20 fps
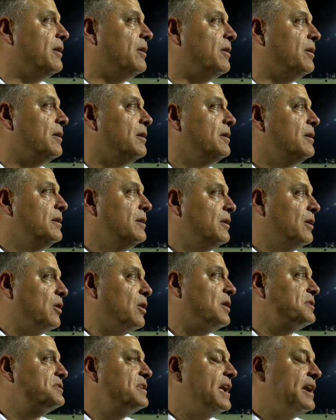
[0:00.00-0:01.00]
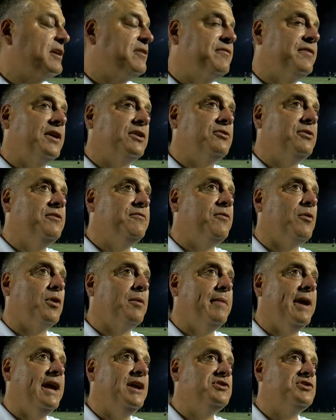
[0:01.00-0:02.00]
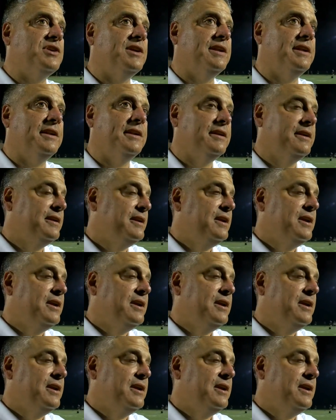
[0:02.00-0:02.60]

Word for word: or, or else taking victory formation. And